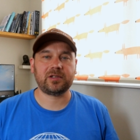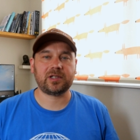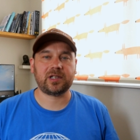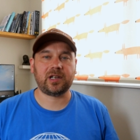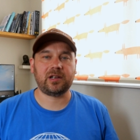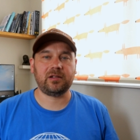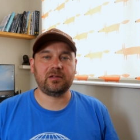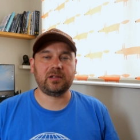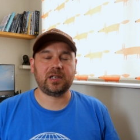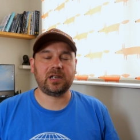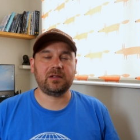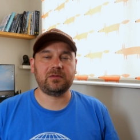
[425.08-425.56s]

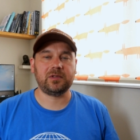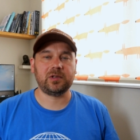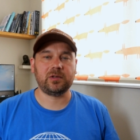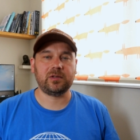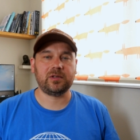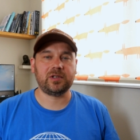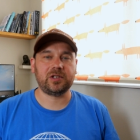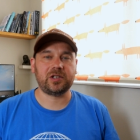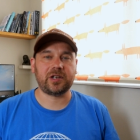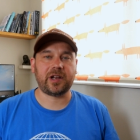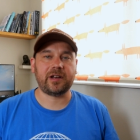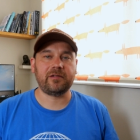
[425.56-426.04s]
so give you
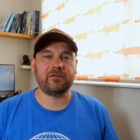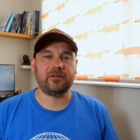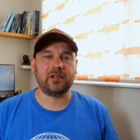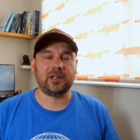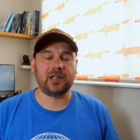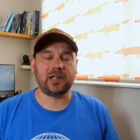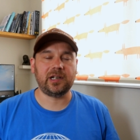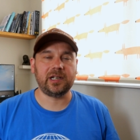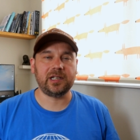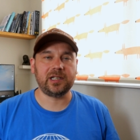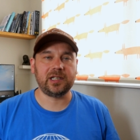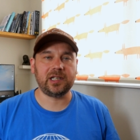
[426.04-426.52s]
a
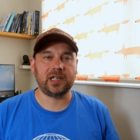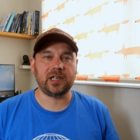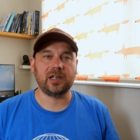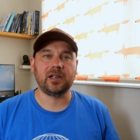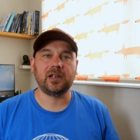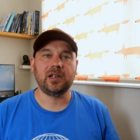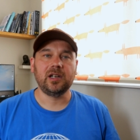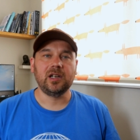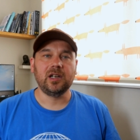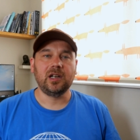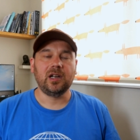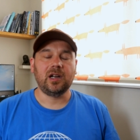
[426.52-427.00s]
general
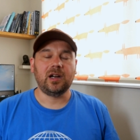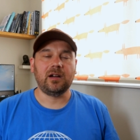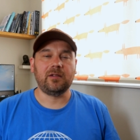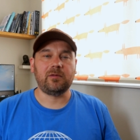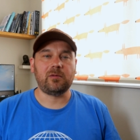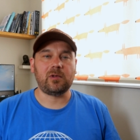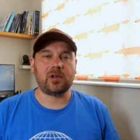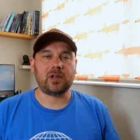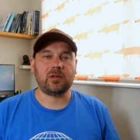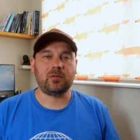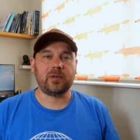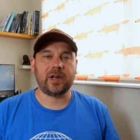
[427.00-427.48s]
idea
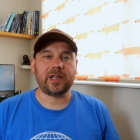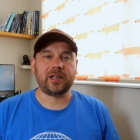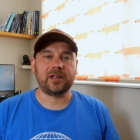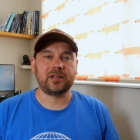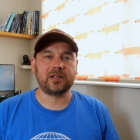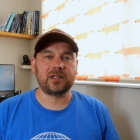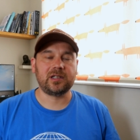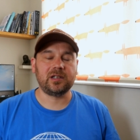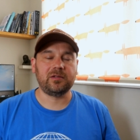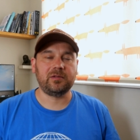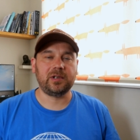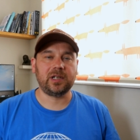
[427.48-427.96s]
of what the
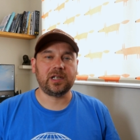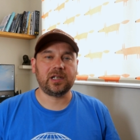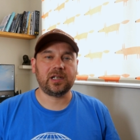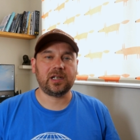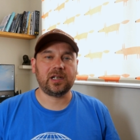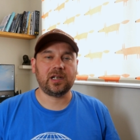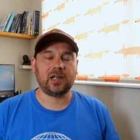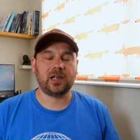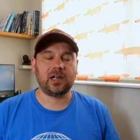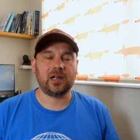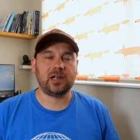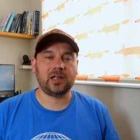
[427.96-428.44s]
weather's doing
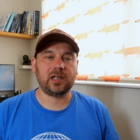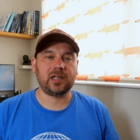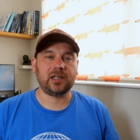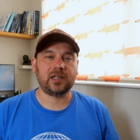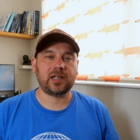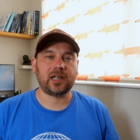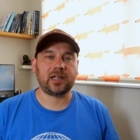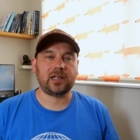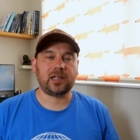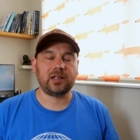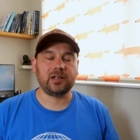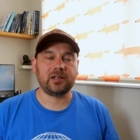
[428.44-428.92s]
in
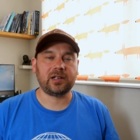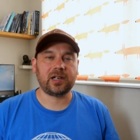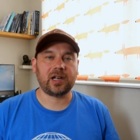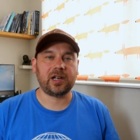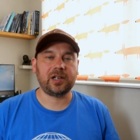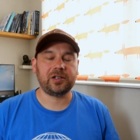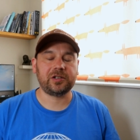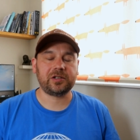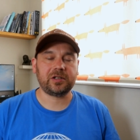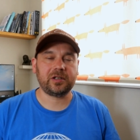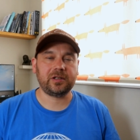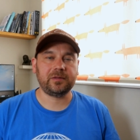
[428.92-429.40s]
that
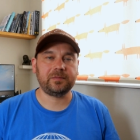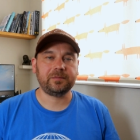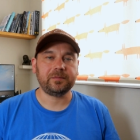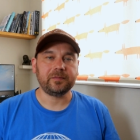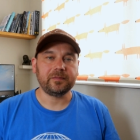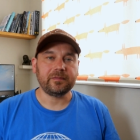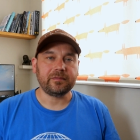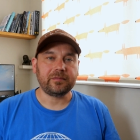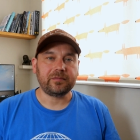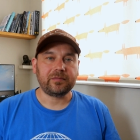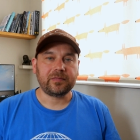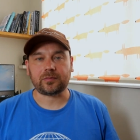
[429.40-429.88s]
location.
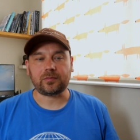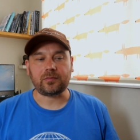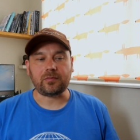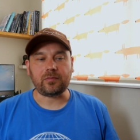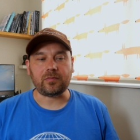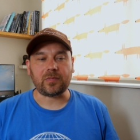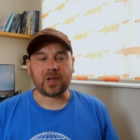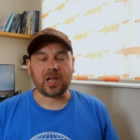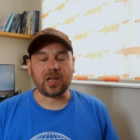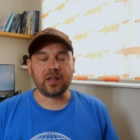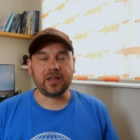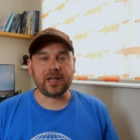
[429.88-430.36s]

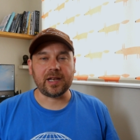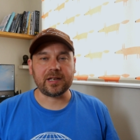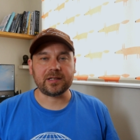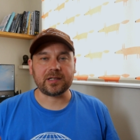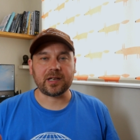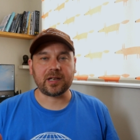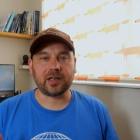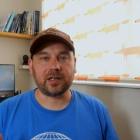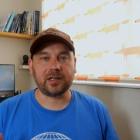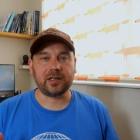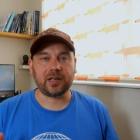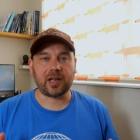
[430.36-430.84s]
There's
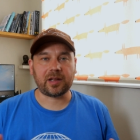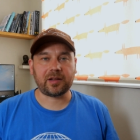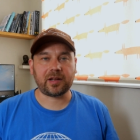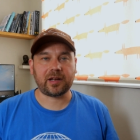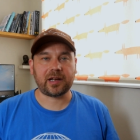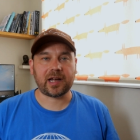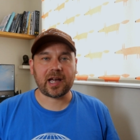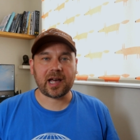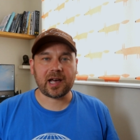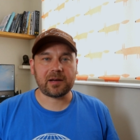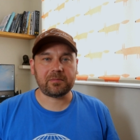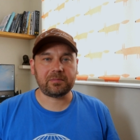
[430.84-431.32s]
another
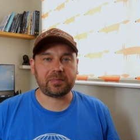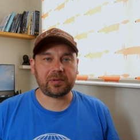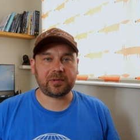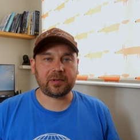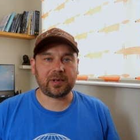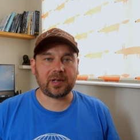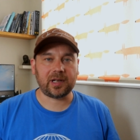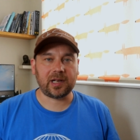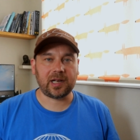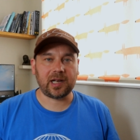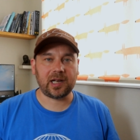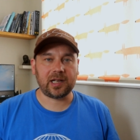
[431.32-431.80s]
app
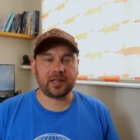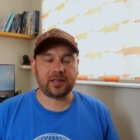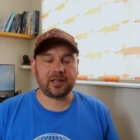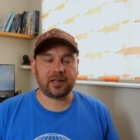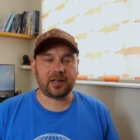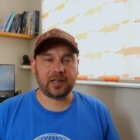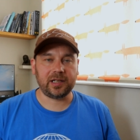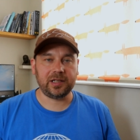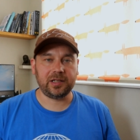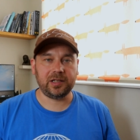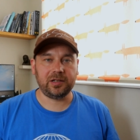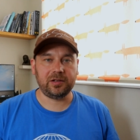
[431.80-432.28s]
that
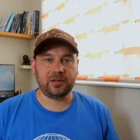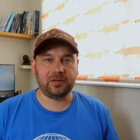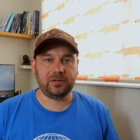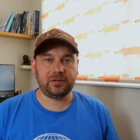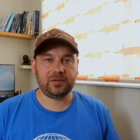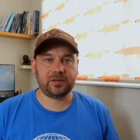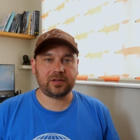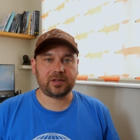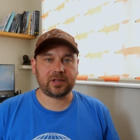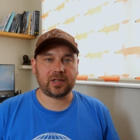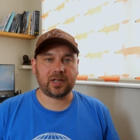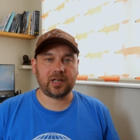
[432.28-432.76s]
I
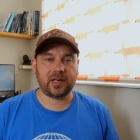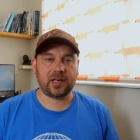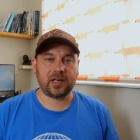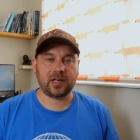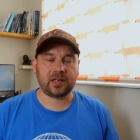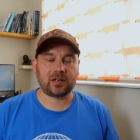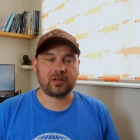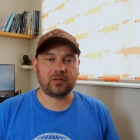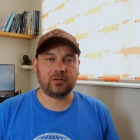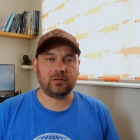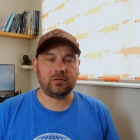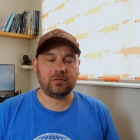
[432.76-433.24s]
use
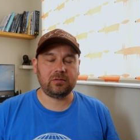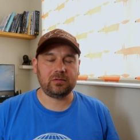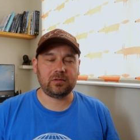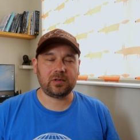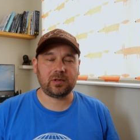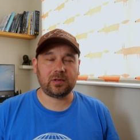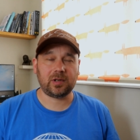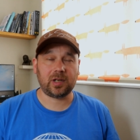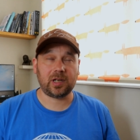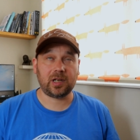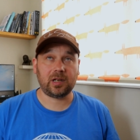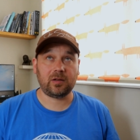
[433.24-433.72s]

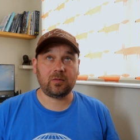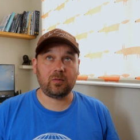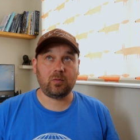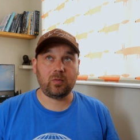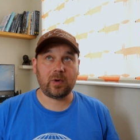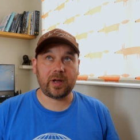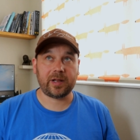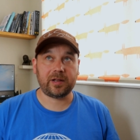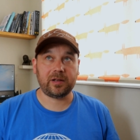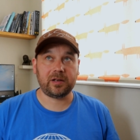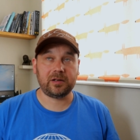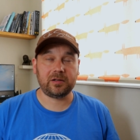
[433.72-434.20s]
called
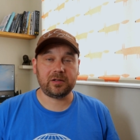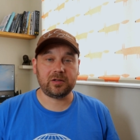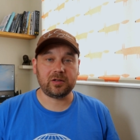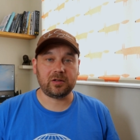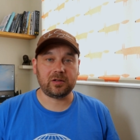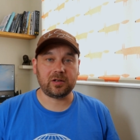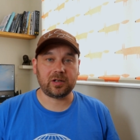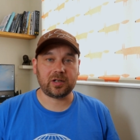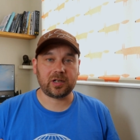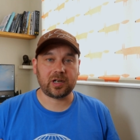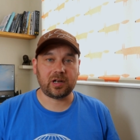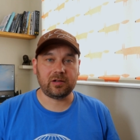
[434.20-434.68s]

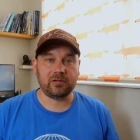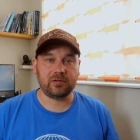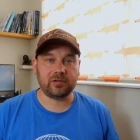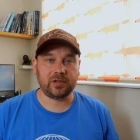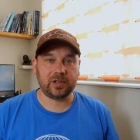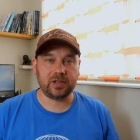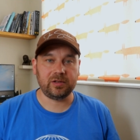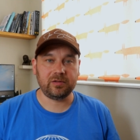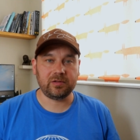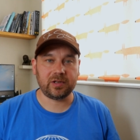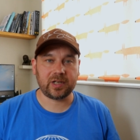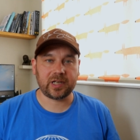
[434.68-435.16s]

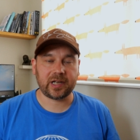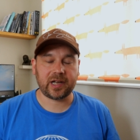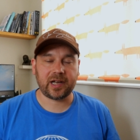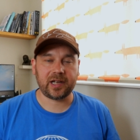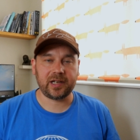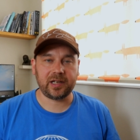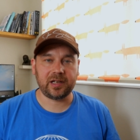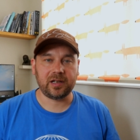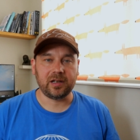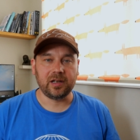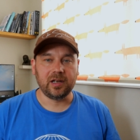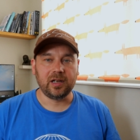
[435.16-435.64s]
weather.co.uk,
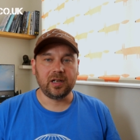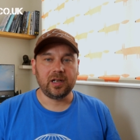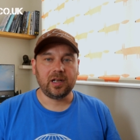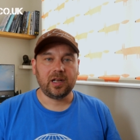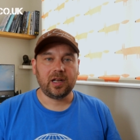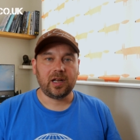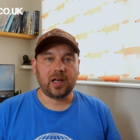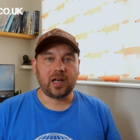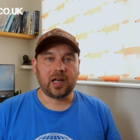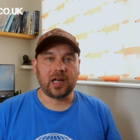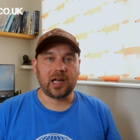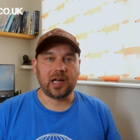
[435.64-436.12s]

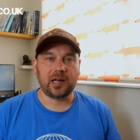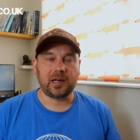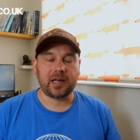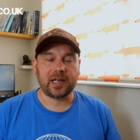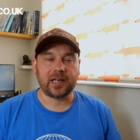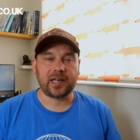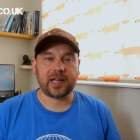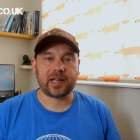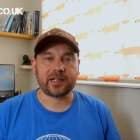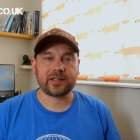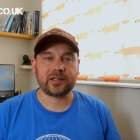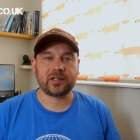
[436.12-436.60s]

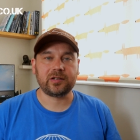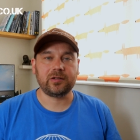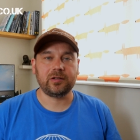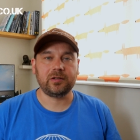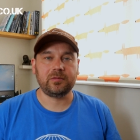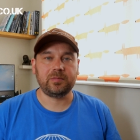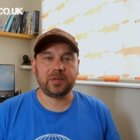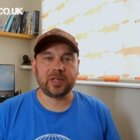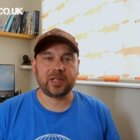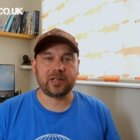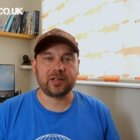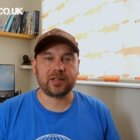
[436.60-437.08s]
and that's
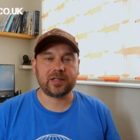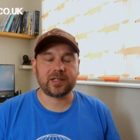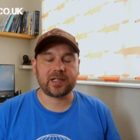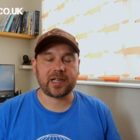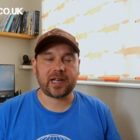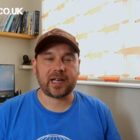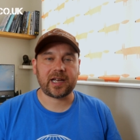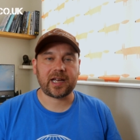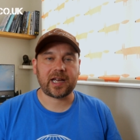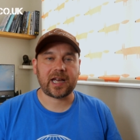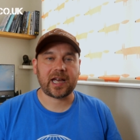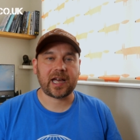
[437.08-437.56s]
good because
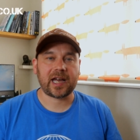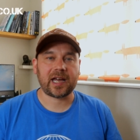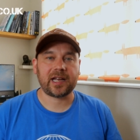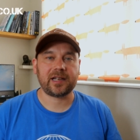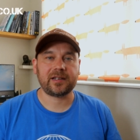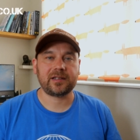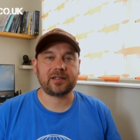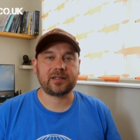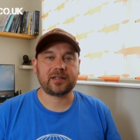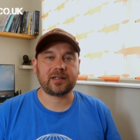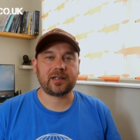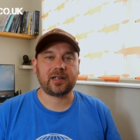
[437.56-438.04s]
that
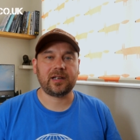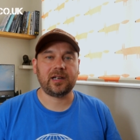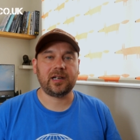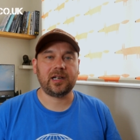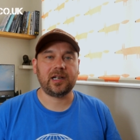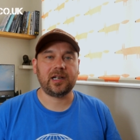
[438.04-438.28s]
has